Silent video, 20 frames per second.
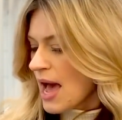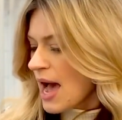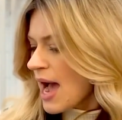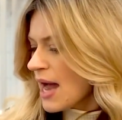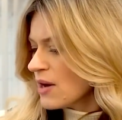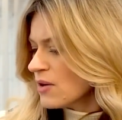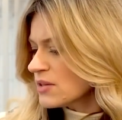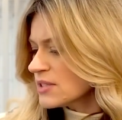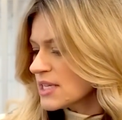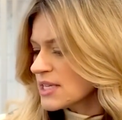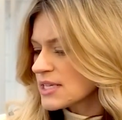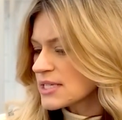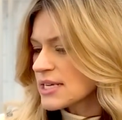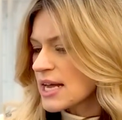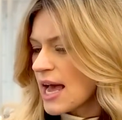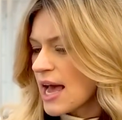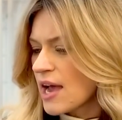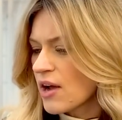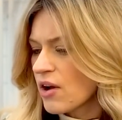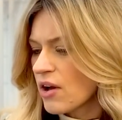I don't see the
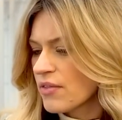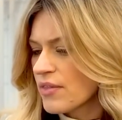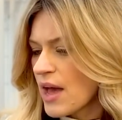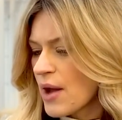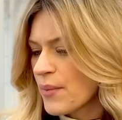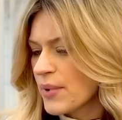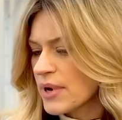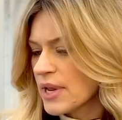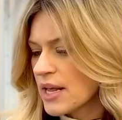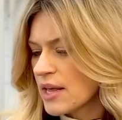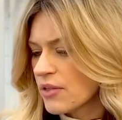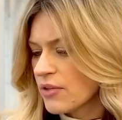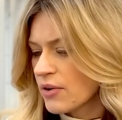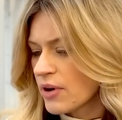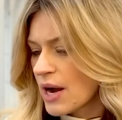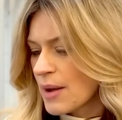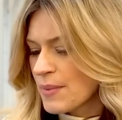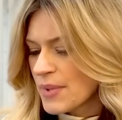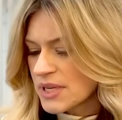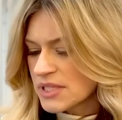tag on that one either.
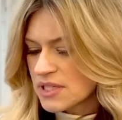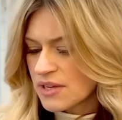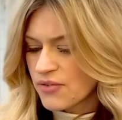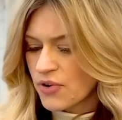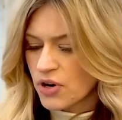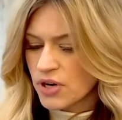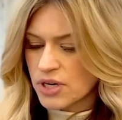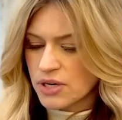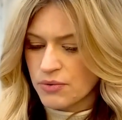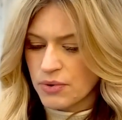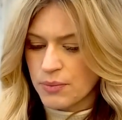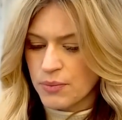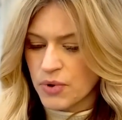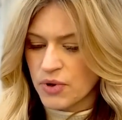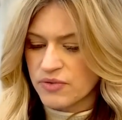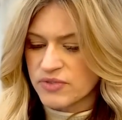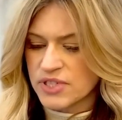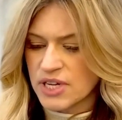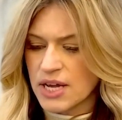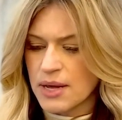I must have already
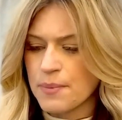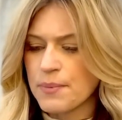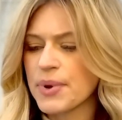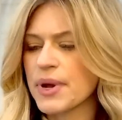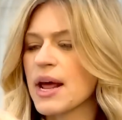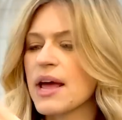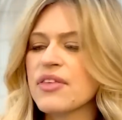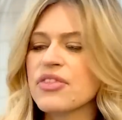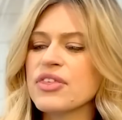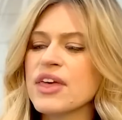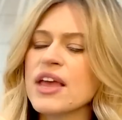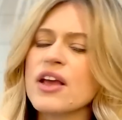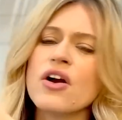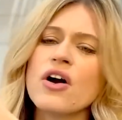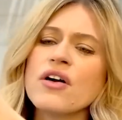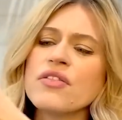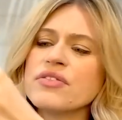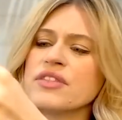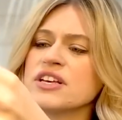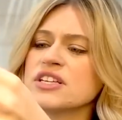removed it, but I think
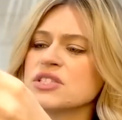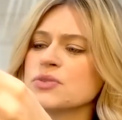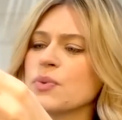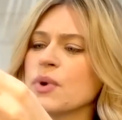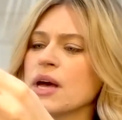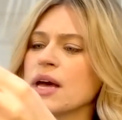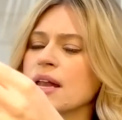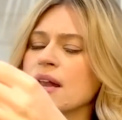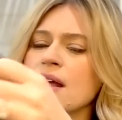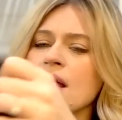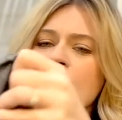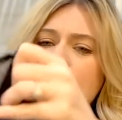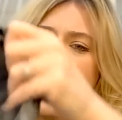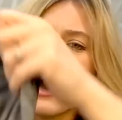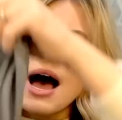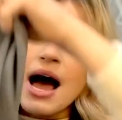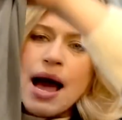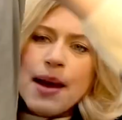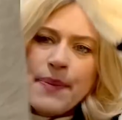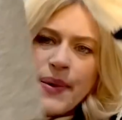on this one,
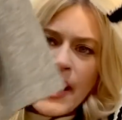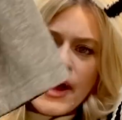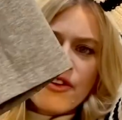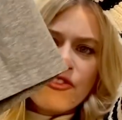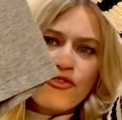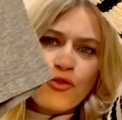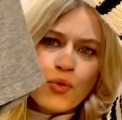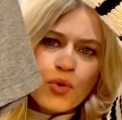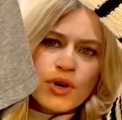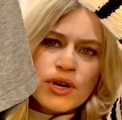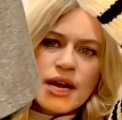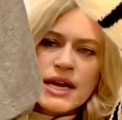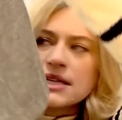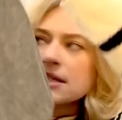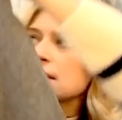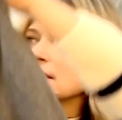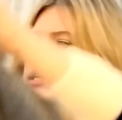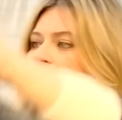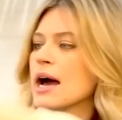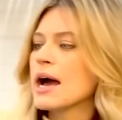I paid
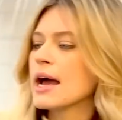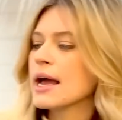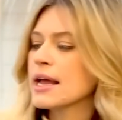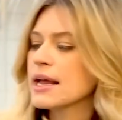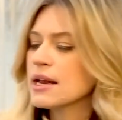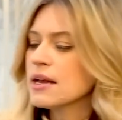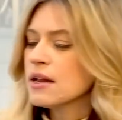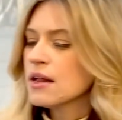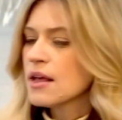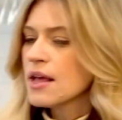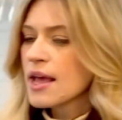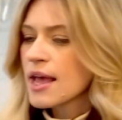$4.99.